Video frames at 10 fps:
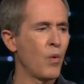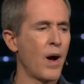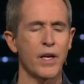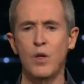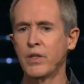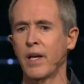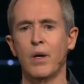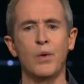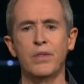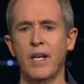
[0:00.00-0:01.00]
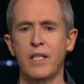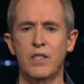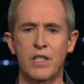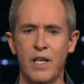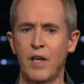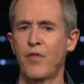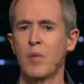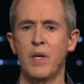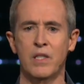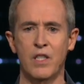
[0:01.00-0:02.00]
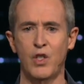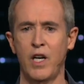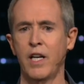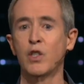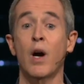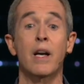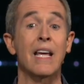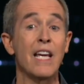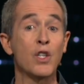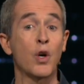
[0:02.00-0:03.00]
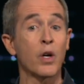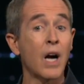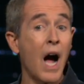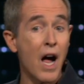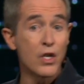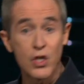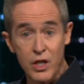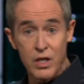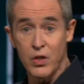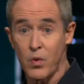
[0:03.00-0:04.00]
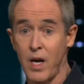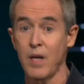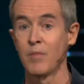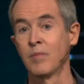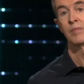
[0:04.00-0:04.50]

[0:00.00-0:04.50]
why using an old test to study from isn't cheating, trying to ease her conscience, right?